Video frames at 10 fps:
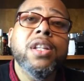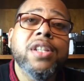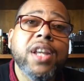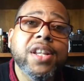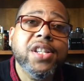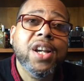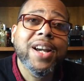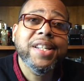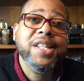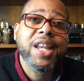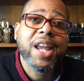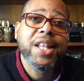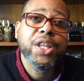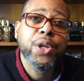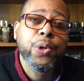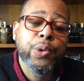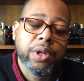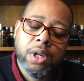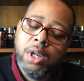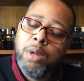discontinued,
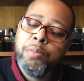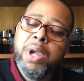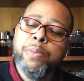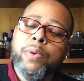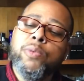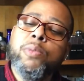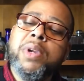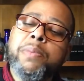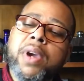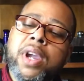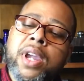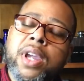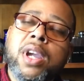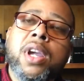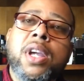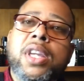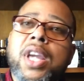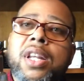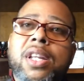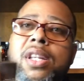people will be paying
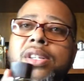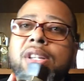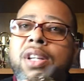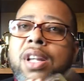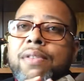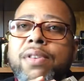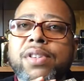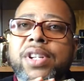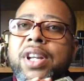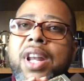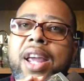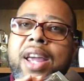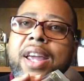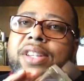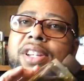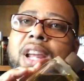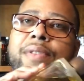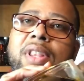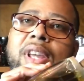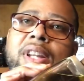kidneys and livers and legs and
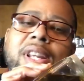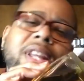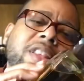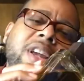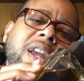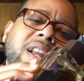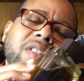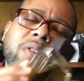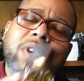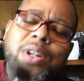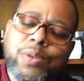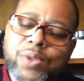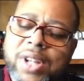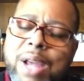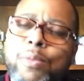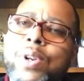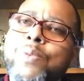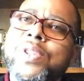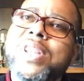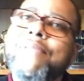everything to get their hands on it. And it was like when it
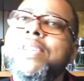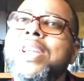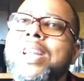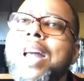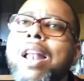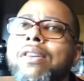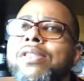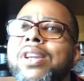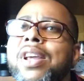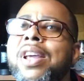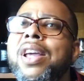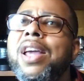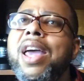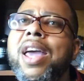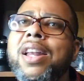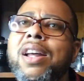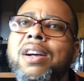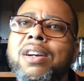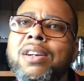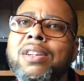was $17 at
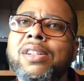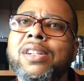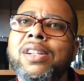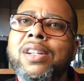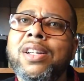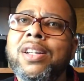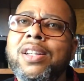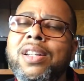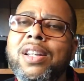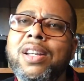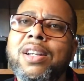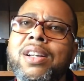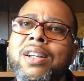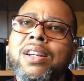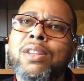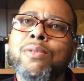uh, uh, uh, the